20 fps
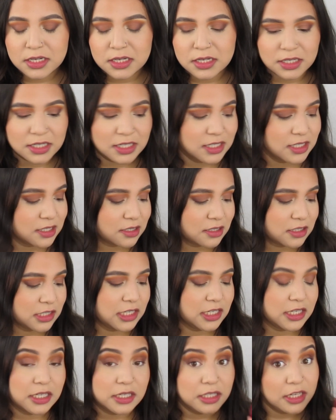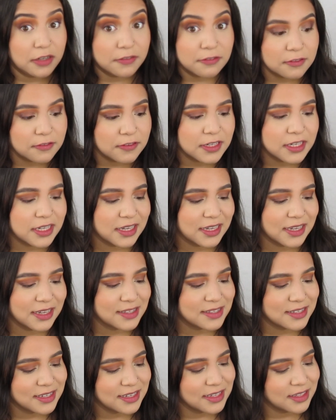I cannot get enough of it.
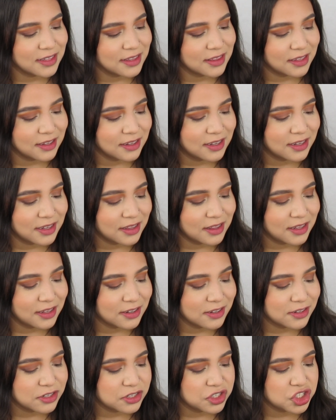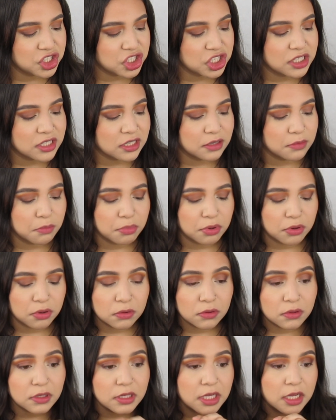It's in the color She's in
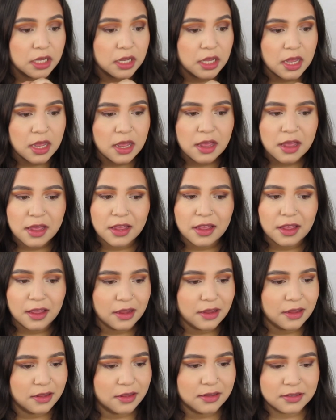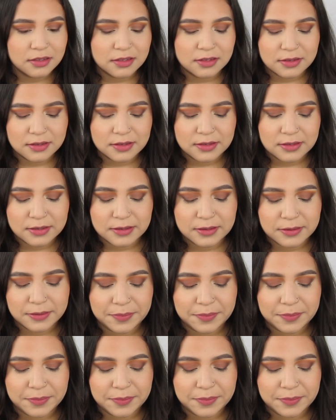Bold, and it's